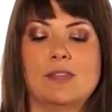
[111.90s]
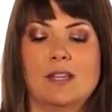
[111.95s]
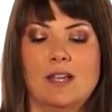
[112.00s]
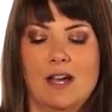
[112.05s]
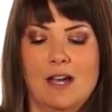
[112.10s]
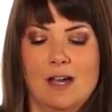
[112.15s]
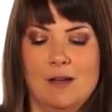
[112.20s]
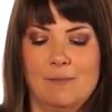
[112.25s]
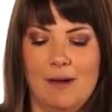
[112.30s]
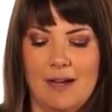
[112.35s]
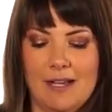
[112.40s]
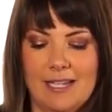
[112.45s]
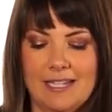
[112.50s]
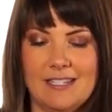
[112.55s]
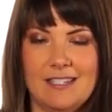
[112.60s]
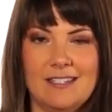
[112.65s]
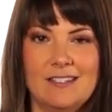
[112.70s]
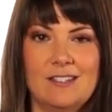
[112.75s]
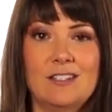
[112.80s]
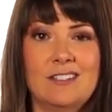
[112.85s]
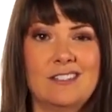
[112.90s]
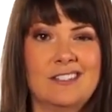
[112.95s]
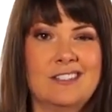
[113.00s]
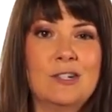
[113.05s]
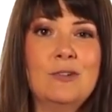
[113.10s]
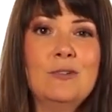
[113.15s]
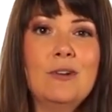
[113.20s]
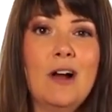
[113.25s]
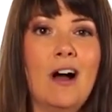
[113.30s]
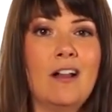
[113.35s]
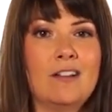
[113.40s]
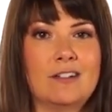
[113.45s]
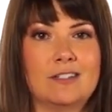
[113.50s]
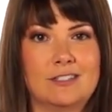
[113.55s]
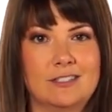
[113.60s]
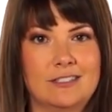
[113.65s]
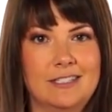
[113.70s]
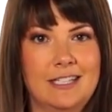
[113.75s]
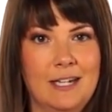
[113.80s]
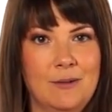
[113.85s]
it's
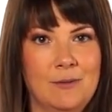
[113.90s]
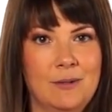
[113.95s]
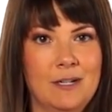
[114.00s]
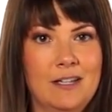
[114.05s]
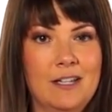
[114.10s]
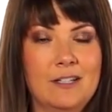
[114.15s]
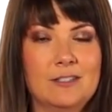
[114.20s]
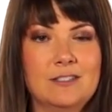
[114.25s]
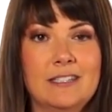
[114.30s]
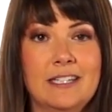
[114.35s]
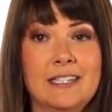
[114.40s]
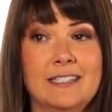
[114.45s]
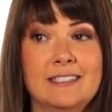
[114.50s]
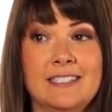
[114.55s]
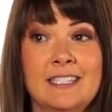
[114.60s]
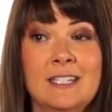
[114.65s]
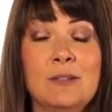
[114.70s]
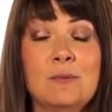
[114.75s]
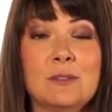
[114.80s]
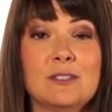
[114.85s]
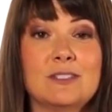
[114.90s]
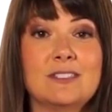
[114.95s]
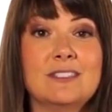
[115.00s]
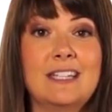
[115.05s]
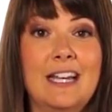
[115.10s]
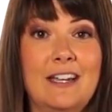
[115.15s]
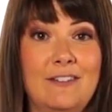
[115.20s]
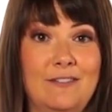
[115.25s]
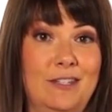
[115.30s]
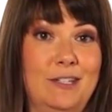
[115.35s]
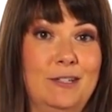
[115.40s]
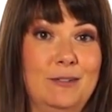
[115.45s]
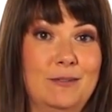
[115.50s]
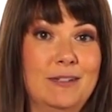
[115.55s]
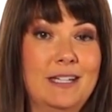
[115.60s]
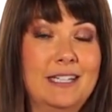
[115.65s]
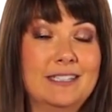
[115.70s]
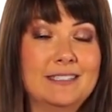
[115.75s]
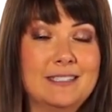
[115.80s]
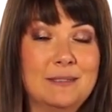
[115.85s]
$2 to get one of those things, and it will save you.
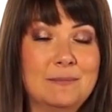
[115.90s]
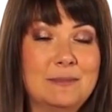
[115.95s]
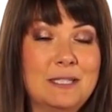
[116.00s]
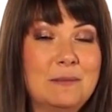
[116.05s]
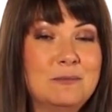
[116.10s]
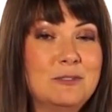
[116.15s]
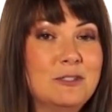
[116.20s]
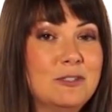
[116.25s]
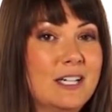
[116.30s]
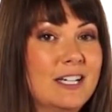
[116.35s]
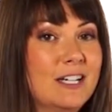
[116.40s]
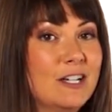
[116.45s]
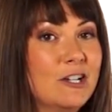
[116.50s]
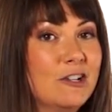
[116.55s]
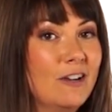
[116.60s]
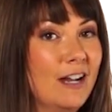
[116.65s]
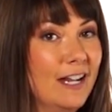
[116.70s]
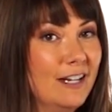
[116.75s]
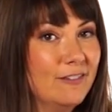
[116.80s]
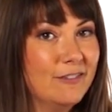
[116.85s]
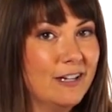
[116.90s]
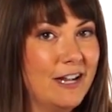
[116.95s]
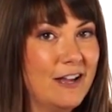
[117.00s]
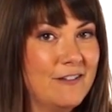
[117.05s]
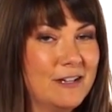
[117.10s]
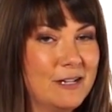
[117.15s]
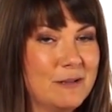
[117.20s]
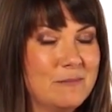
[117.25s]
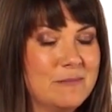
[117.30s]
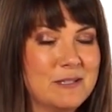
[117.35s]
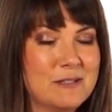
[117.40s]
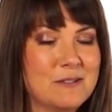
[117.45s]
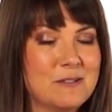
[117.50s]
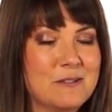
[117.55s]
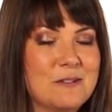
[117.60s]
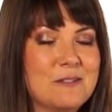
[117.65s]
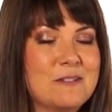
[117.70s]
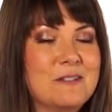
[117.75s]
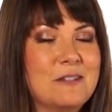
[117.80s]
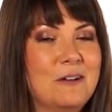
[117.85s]
And sometimes you get a grade for having a
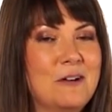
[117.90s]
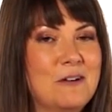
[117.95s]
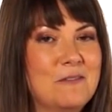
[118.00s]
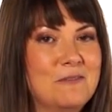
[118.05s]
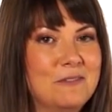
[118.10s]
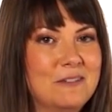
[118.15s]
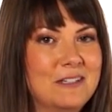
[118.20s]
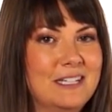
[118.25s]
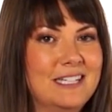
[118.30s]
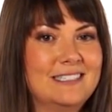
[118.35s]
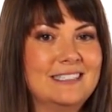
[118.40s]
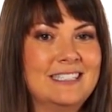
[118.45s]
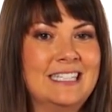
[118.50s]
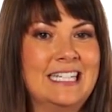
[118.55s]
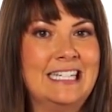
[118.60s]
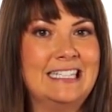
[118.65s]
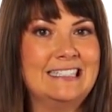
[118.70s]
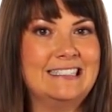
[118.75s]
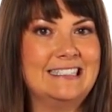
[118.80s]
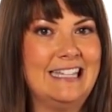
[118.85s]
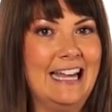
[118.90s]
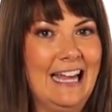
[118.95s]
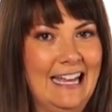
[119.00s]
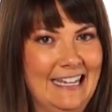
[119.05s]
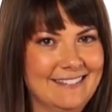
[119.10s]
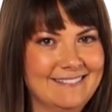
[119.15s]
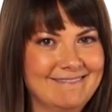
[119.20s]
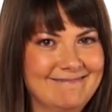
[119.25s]
pencil, so hopefully it's an easy A.